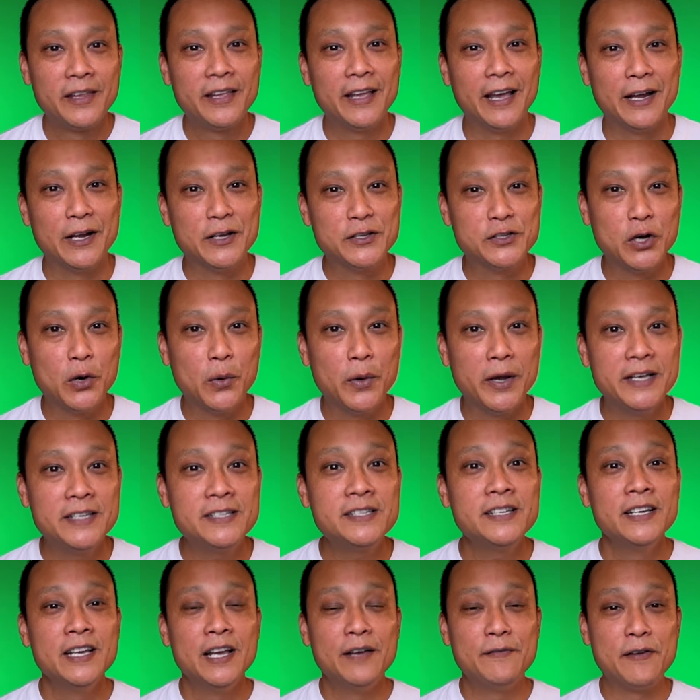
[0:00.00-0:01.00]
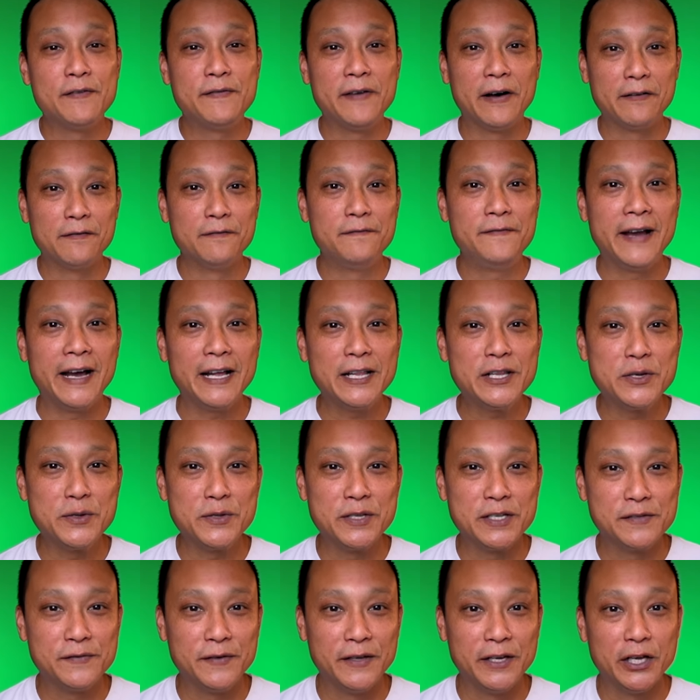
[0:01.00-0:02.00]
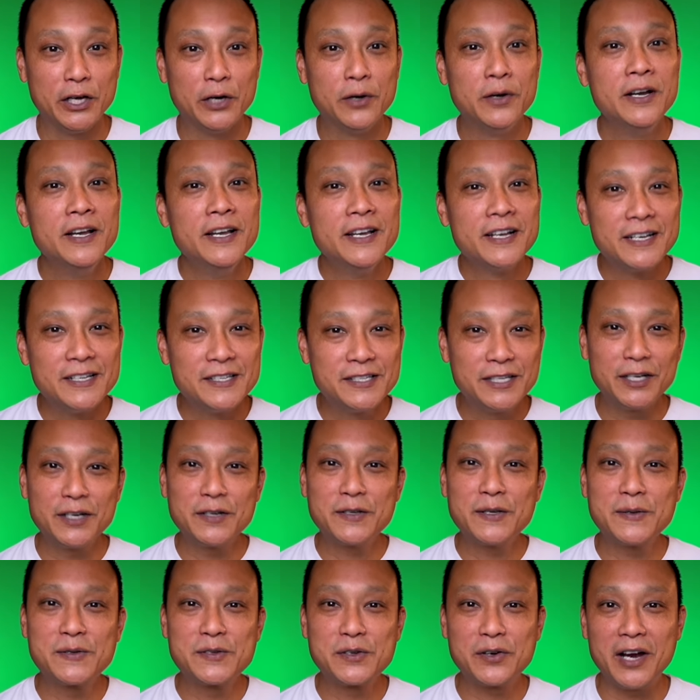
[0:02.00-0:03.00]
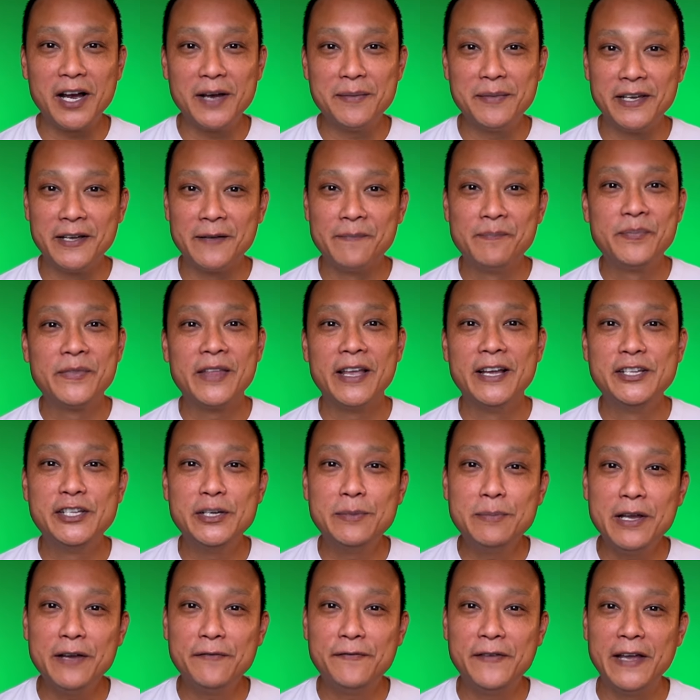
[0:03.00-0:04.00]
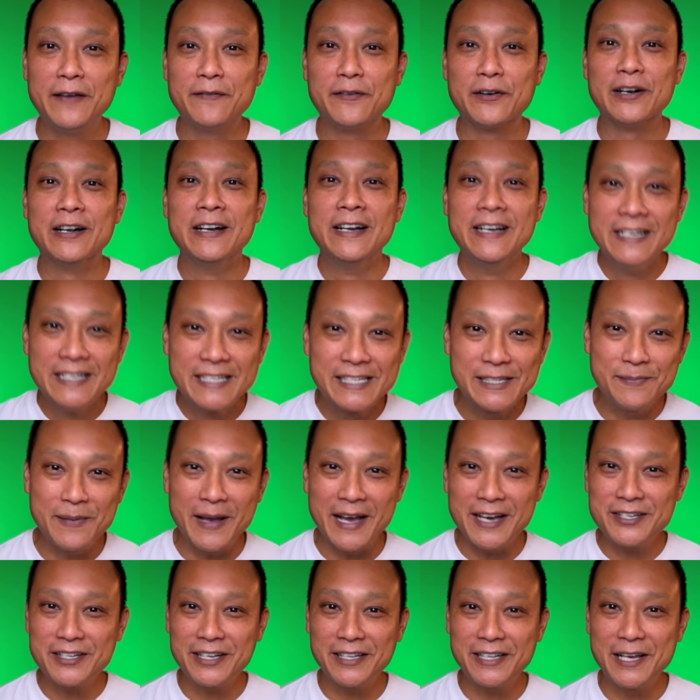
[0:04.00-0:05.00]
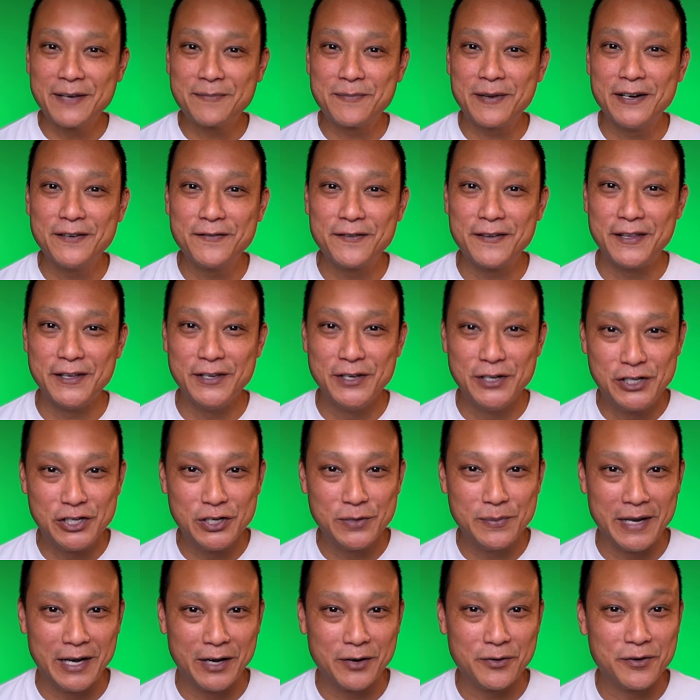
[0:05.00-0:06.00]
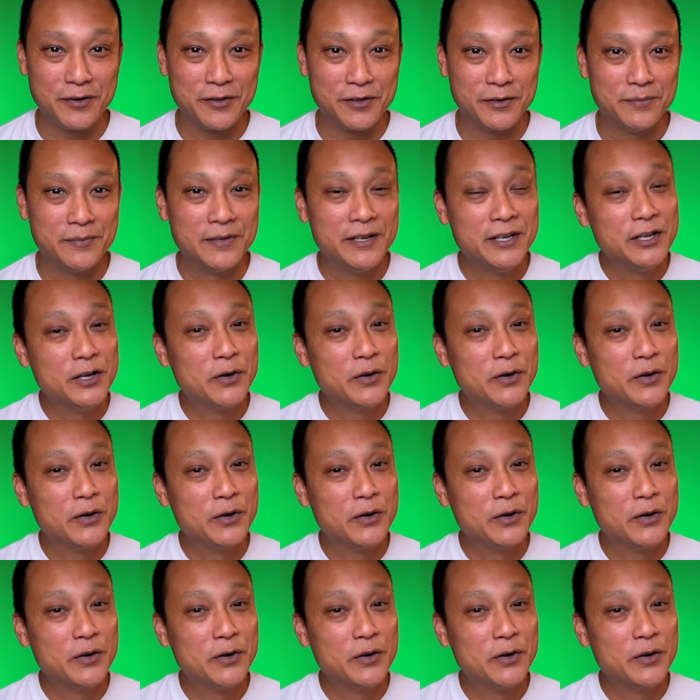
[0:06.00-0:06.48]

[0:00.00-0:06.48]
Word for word: And as always, if you found value in this video, consider subscribing. And do me a favor, smash that like button for the YouTube algorithm.